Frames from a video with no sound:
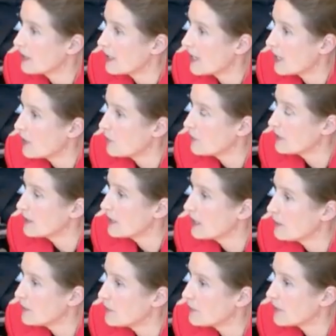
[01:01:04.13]
allow
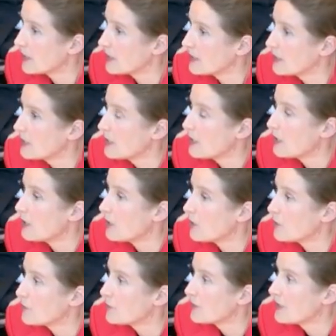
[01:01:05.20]
an MFN
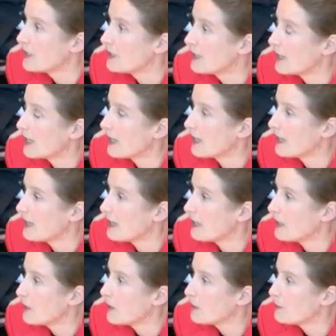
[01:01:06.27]
of
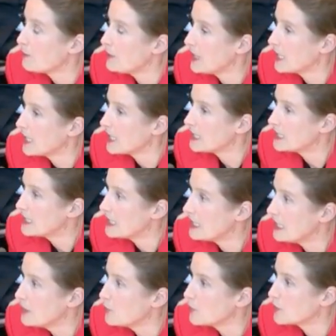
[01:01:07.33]
a
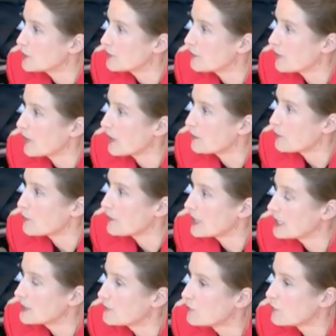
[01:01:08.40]
BIT which
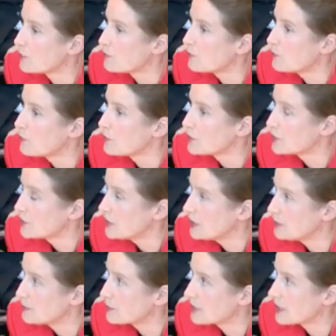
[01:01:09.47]
provides for full
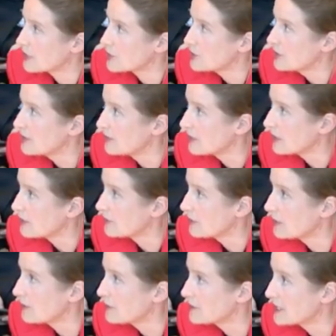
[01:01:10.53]
treaty protection in the
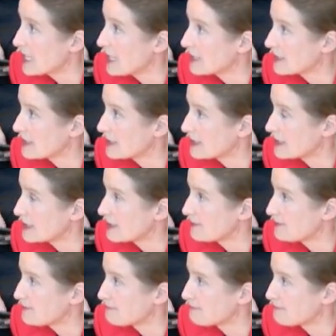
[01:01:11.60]
area of taxes.